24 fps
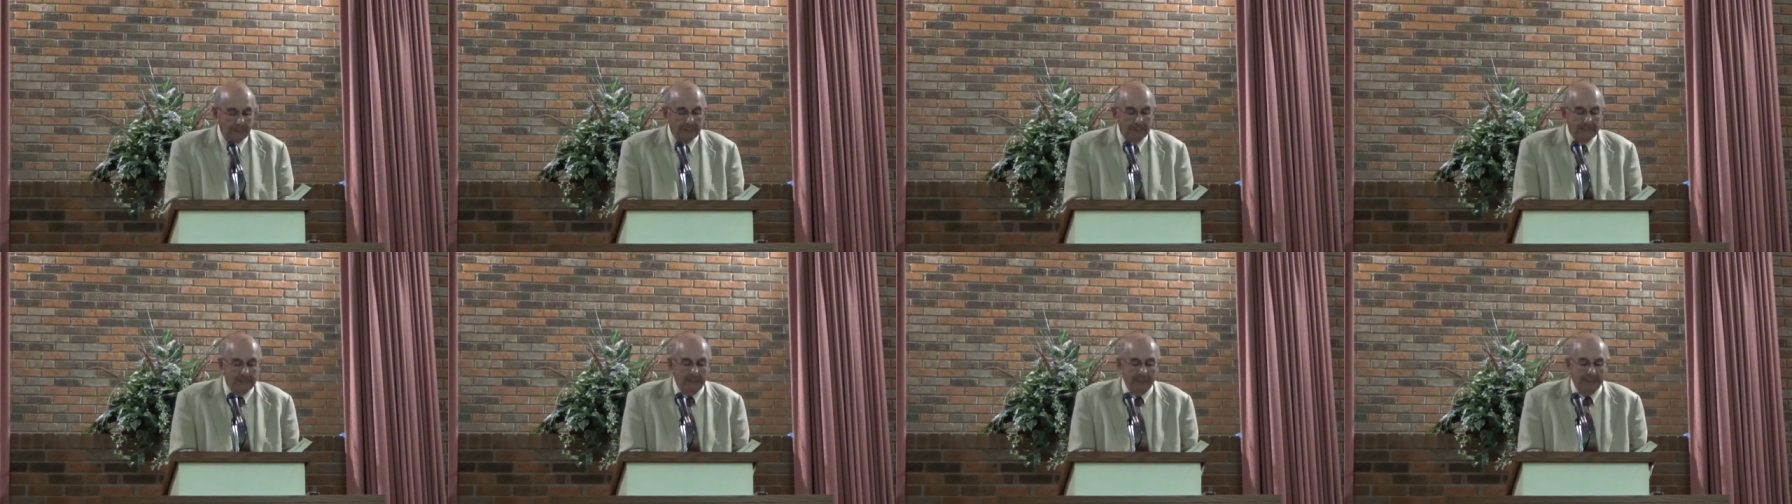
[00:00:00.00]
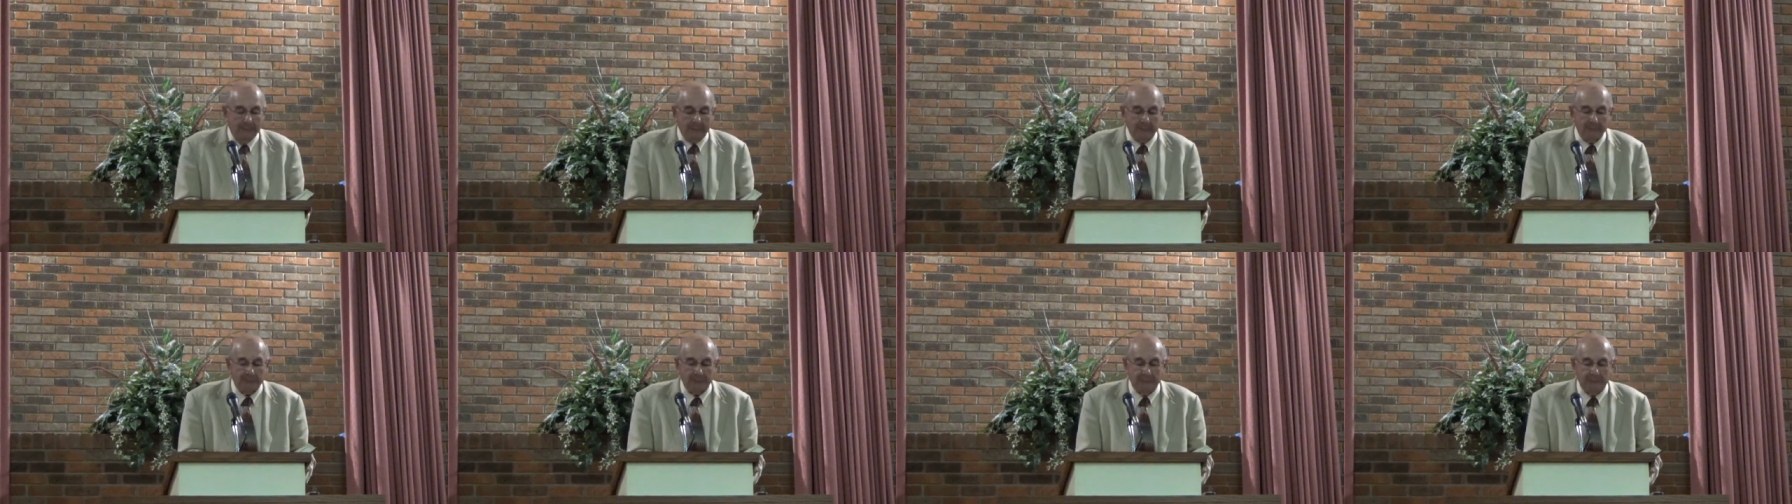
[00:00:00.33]
he
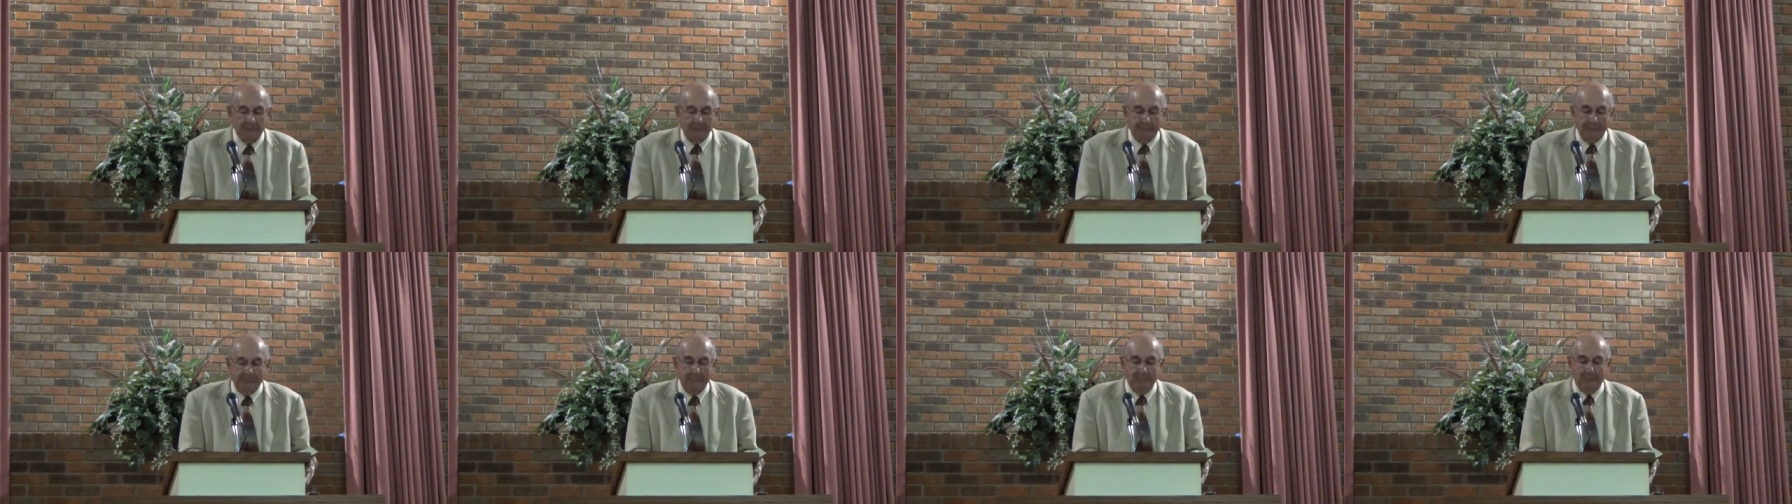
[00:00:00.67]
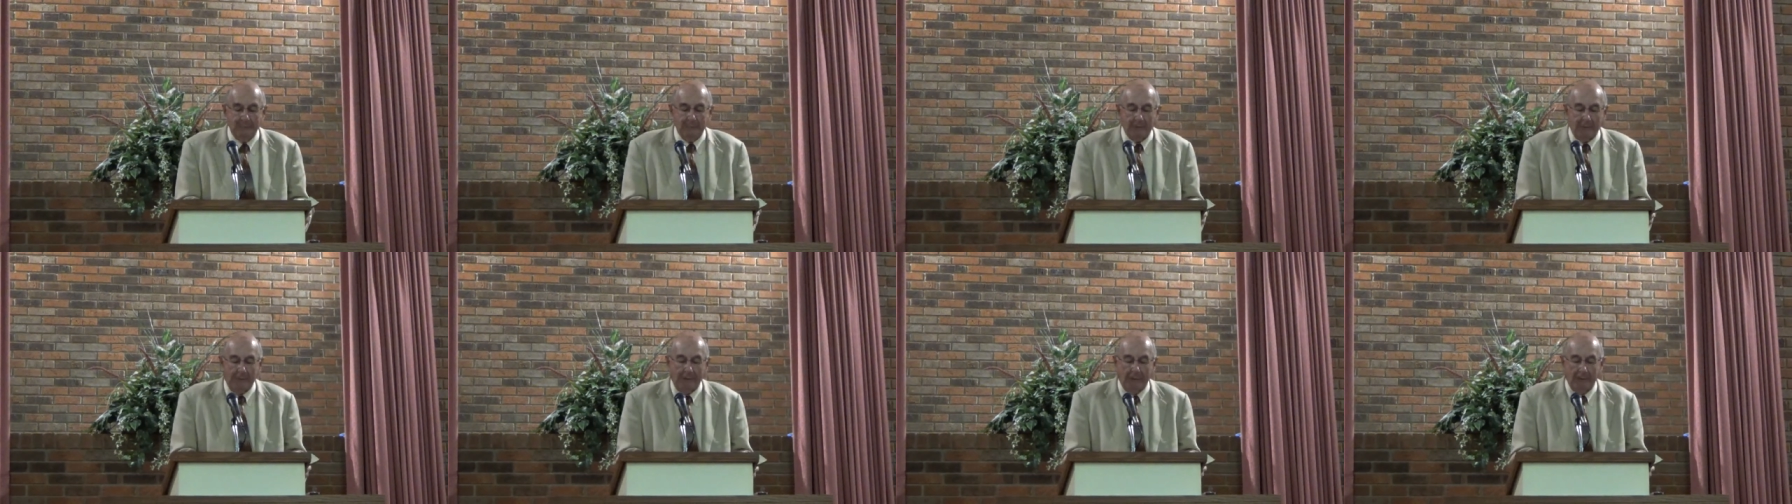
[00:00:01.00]
cast the
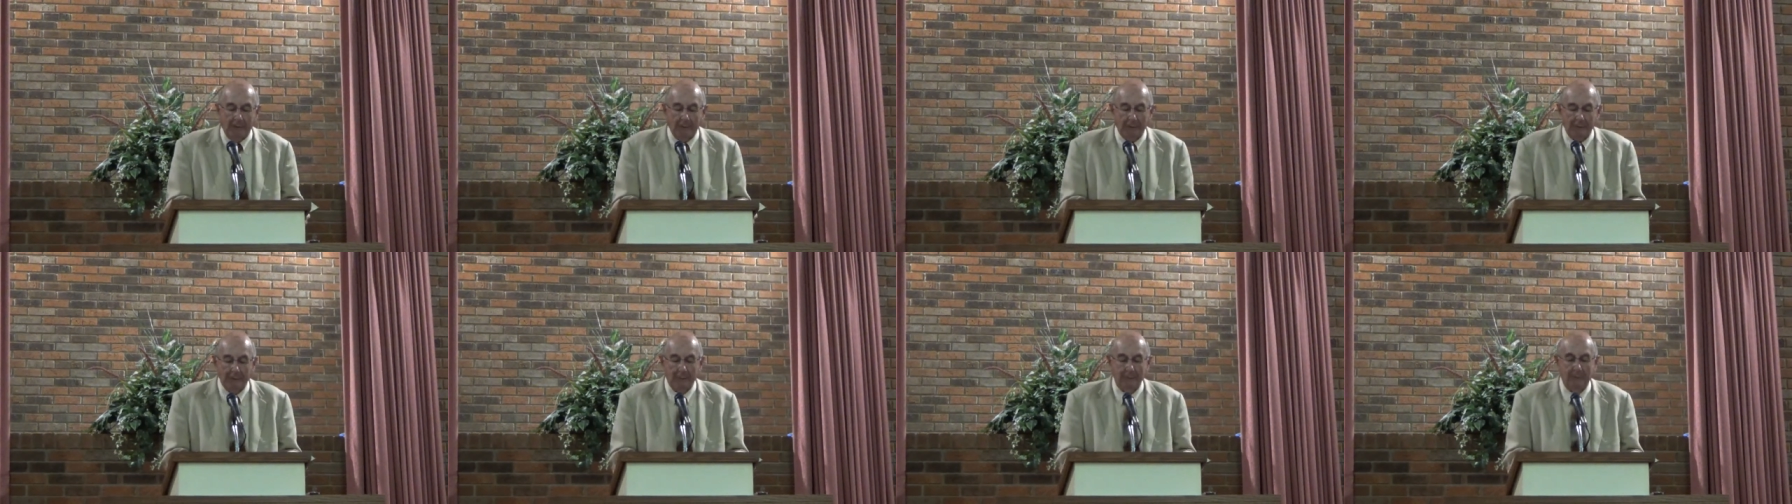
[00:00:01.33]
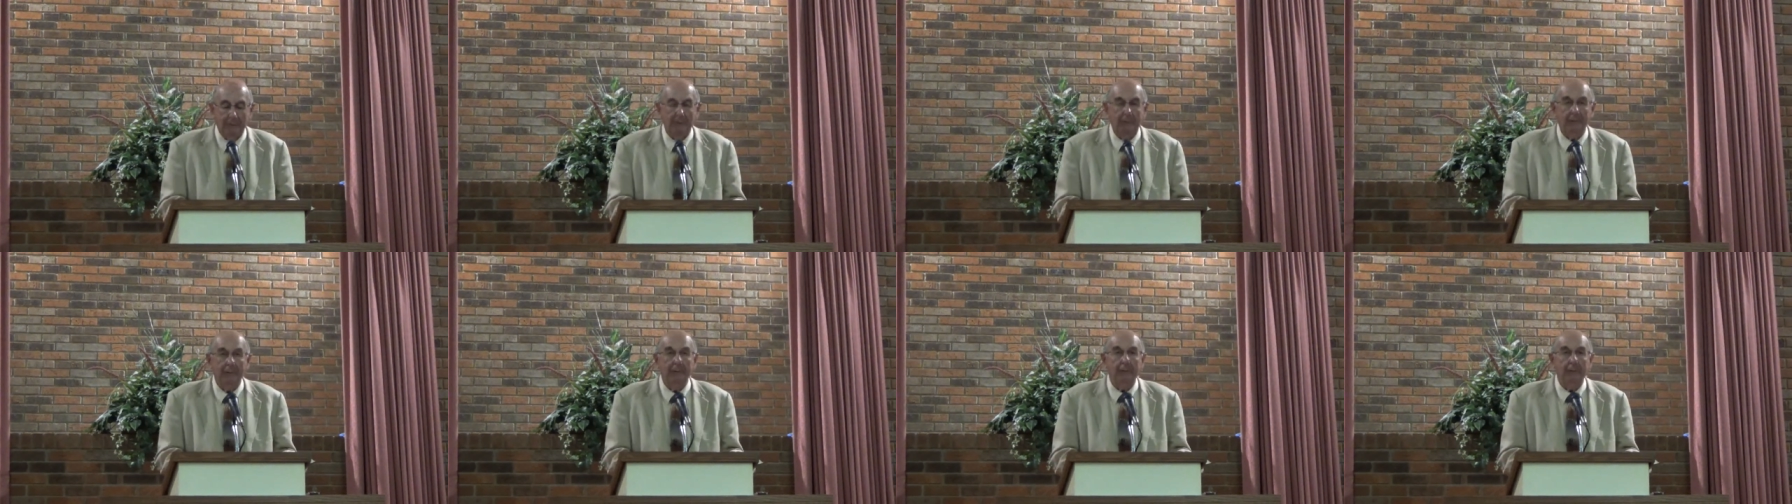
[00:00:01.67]
demons out.